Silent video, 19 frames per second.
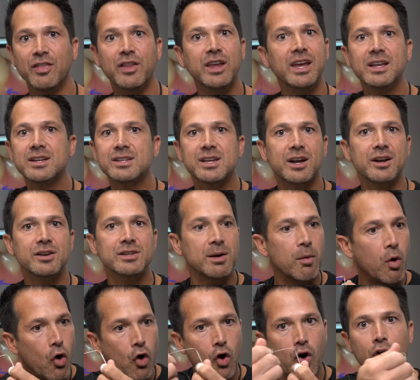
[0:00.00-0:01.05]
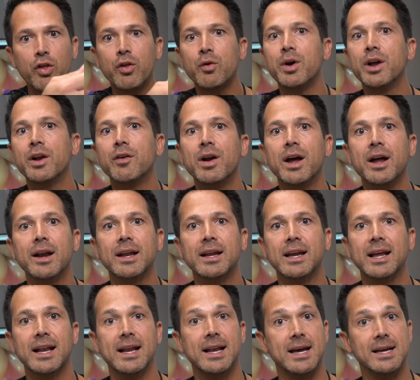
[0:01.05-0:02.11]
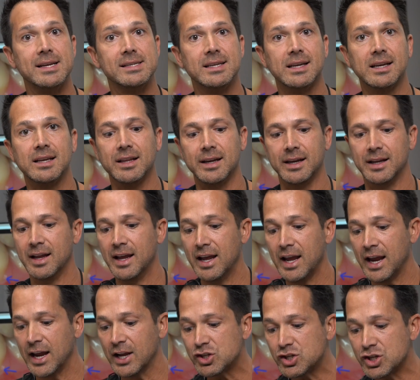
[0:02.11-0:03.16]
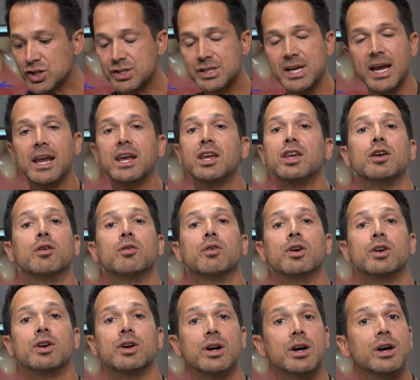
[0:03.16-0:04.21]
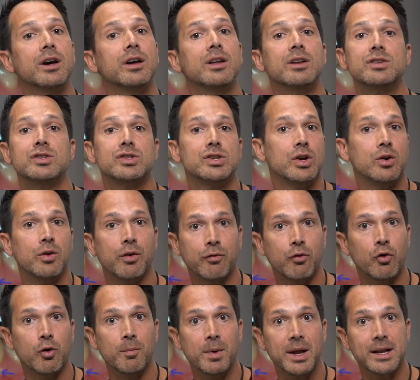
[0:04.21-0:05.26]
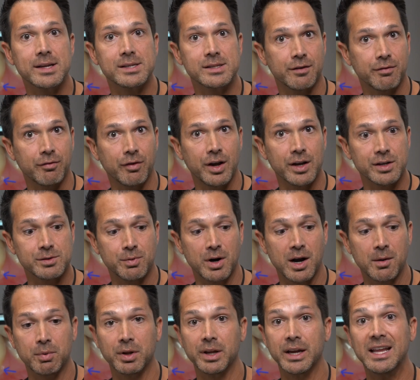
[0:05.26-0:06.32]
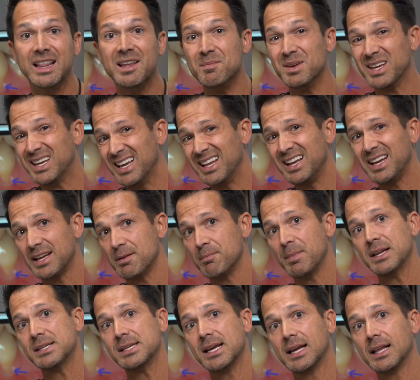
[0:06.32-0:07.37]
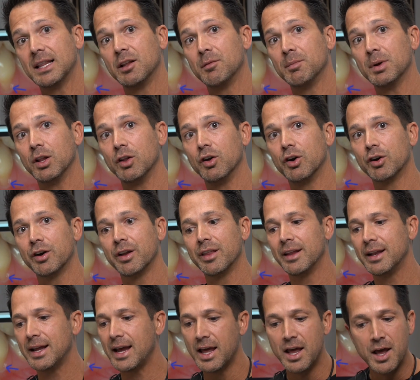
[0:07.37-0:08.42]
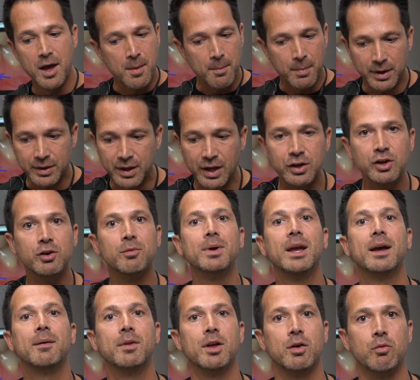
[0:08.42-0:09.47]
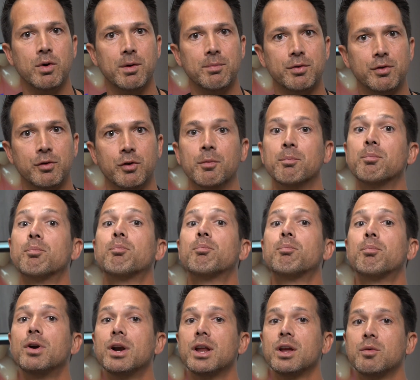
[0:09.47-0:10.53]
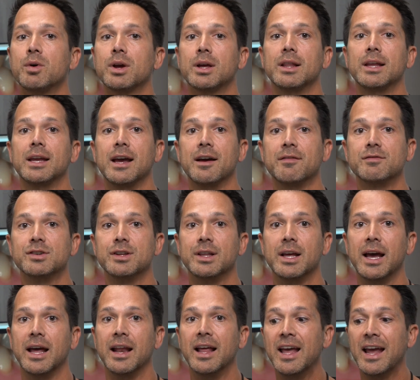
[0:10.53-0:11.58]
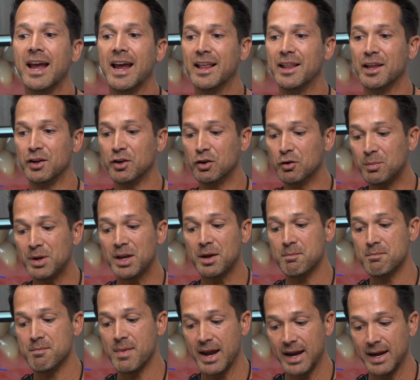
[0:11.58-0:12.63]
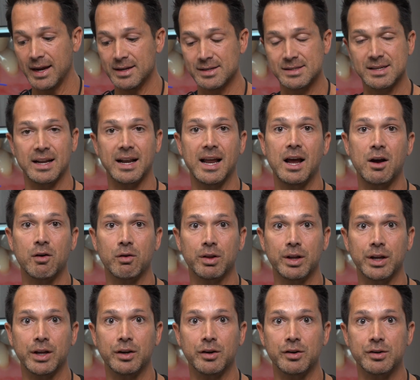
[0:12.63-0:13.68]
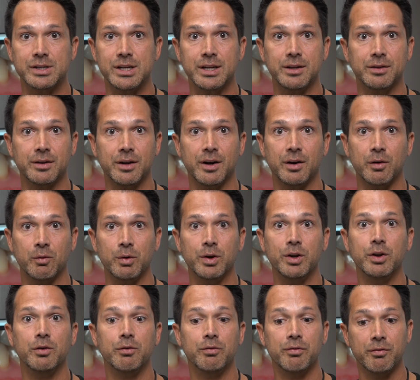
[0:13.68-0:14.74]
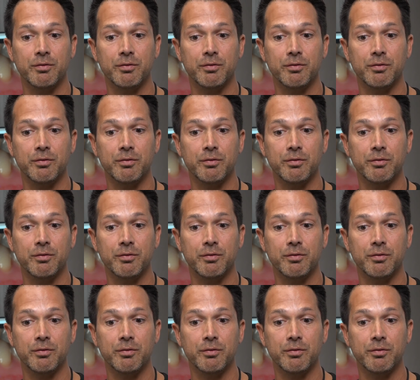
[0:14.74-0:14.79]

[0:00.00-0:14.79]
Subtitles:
entire time, all the way around, and get it nice and clean. It should take you a good 2 to 4 minutes to floss properly. In the beginning, it may take a little bit longer than that, but then you'll be able to whip through it pretty quickly after that. And then you'll be amazed on how clean your teeth are when you've